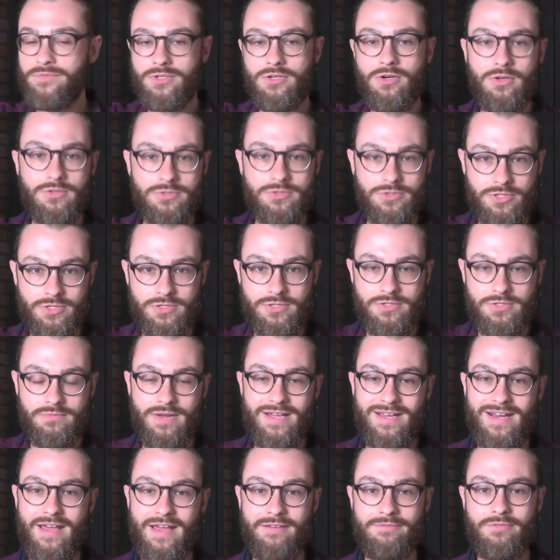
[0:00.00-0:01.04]
cultures,
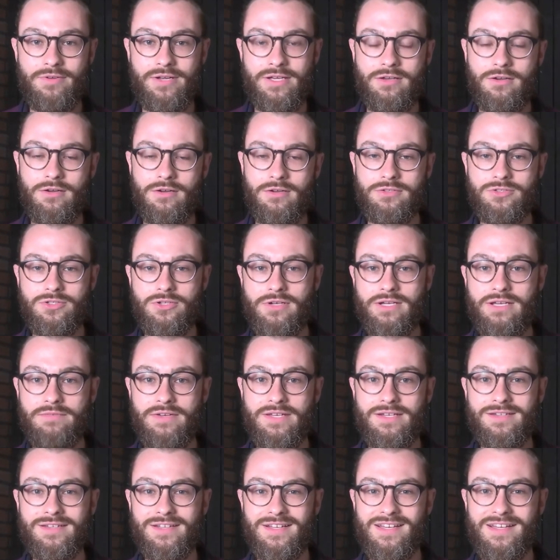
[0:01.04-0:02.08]
right? Every culture,
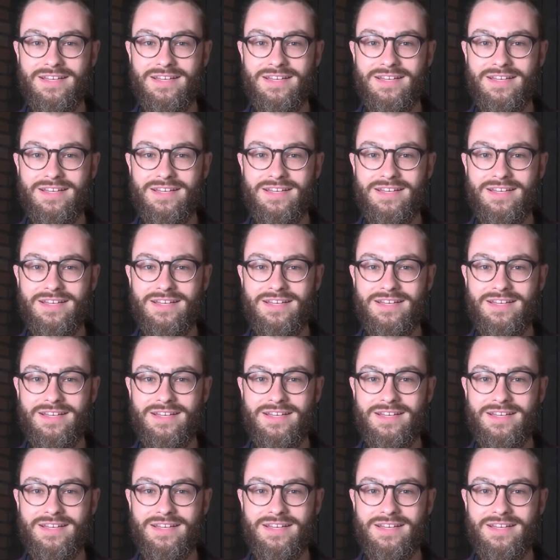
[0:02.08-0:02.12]
even